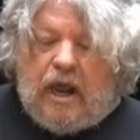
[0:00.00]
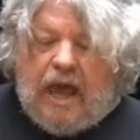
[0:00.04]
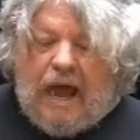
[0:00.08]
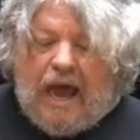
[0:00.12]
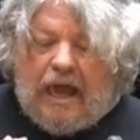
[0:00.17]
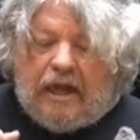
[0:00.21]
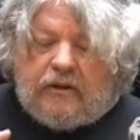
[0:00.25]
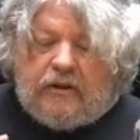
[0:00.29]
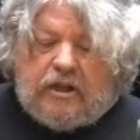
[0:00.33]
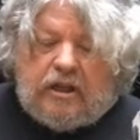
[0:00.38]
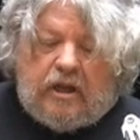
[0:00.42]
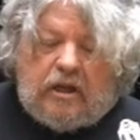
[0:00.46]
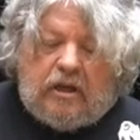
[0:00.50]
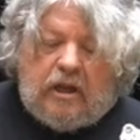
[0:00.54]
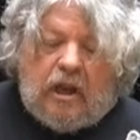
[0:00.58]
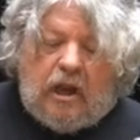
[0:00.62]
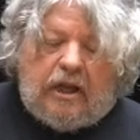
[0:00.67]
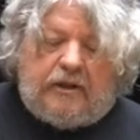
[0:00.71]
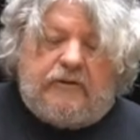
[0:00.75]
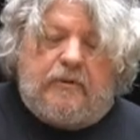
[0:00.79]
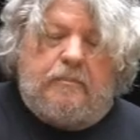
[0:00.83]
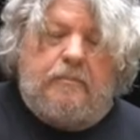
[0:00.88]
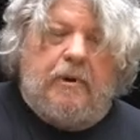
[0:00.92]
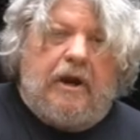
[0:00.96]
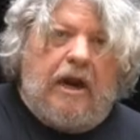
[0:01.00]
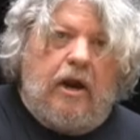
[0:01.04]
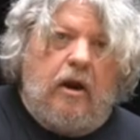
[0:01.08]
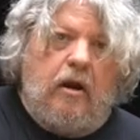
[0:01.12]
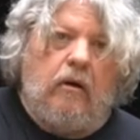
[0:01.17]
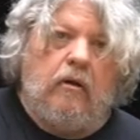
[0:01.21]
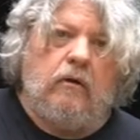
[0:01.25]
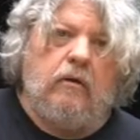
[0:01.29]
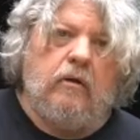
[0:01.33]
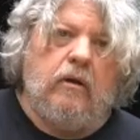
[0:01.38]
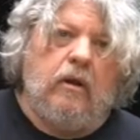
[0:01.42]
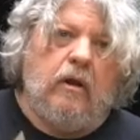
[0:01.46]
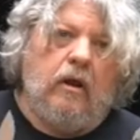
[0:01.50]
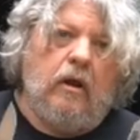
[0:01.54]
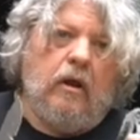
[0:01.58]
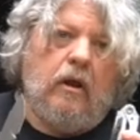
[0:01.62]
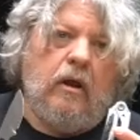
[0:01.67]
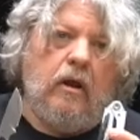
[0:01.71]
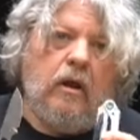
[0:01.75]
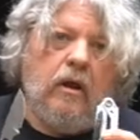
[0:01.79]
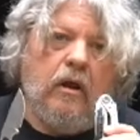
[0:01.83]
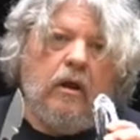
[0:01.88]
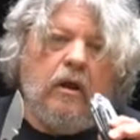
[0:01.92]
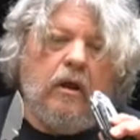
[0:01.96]
I tend to like to pair
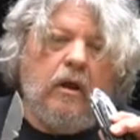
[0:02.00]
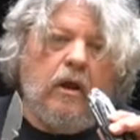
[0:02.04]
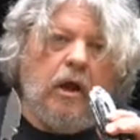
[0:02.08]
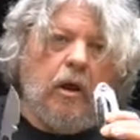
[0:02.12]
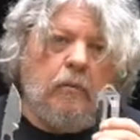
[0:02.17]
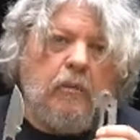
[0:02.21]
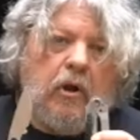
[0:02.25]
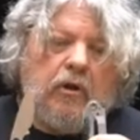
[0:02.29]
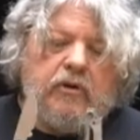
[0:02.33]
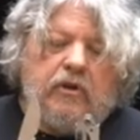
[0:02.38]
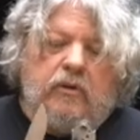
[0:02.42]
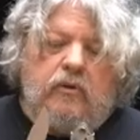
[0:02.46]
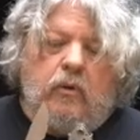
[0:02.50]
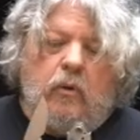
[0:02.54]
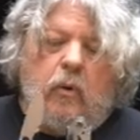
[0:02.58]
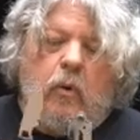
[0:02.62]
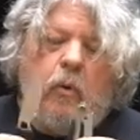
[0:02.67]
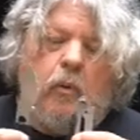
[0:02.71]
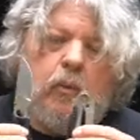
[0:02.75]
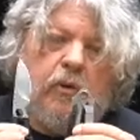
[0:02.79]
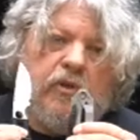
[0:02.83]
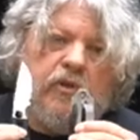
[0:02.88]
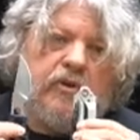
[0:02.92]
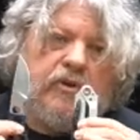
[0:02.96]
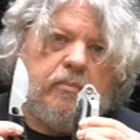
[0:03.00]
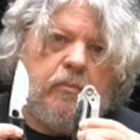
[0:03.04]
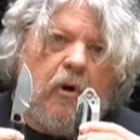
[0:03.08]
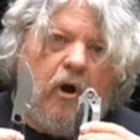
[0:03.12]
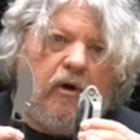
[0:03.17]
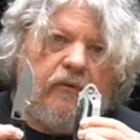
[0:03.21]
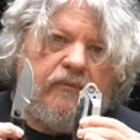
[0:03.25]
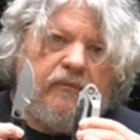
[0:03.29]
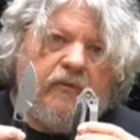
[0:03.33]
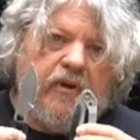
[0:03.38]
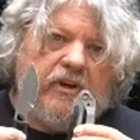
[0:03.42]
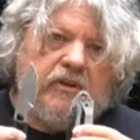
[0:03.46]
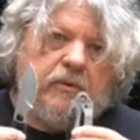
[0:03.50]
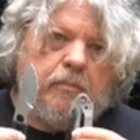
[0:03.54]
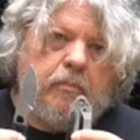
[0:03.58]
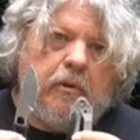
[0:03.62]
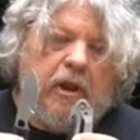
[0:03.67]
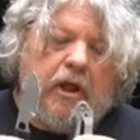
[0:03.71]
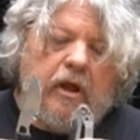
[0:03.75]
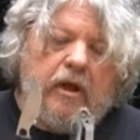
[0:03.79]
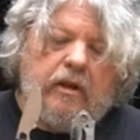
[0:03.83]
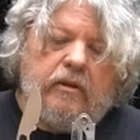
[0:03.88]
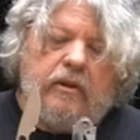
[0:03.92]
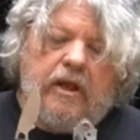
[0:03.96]
a multi-tool with a small fixed blade.